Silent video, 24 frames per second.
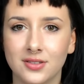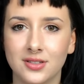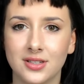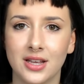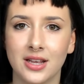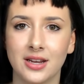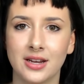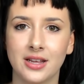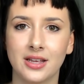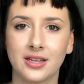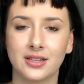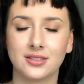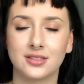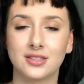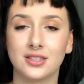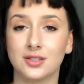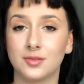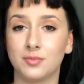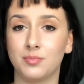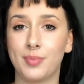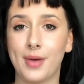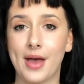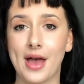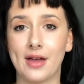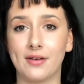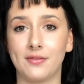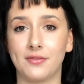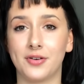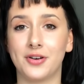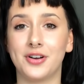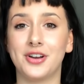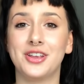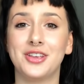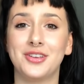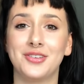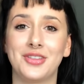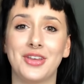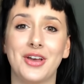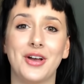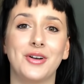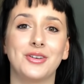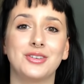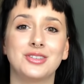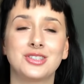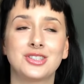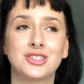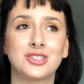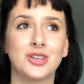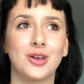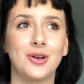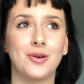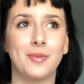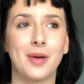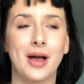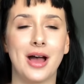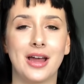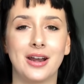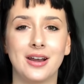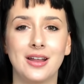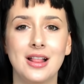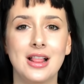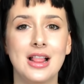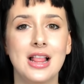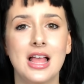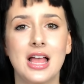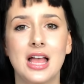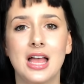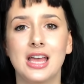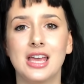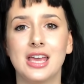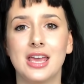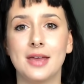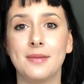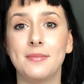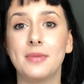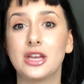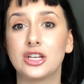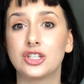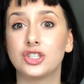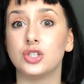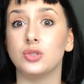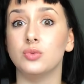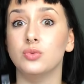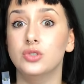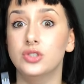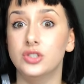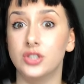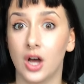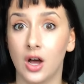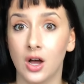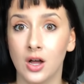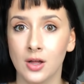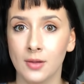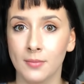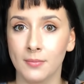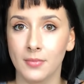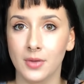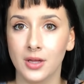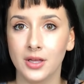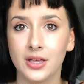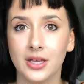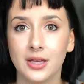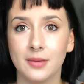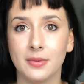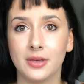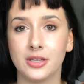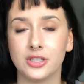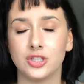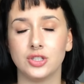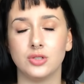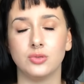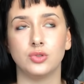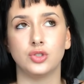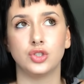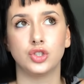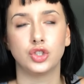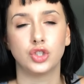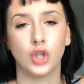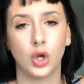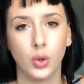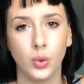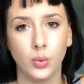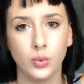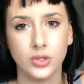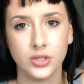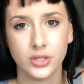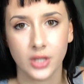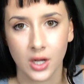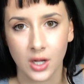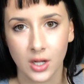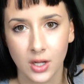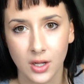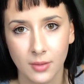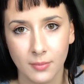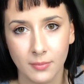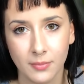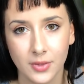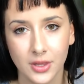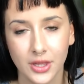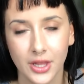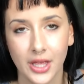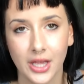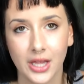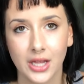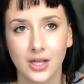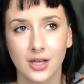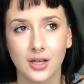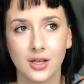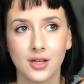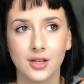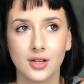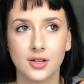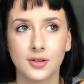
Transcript: Xanax. It's bad for you, though. It's so bad. it makes you dumb. It makes you so dumb. Like,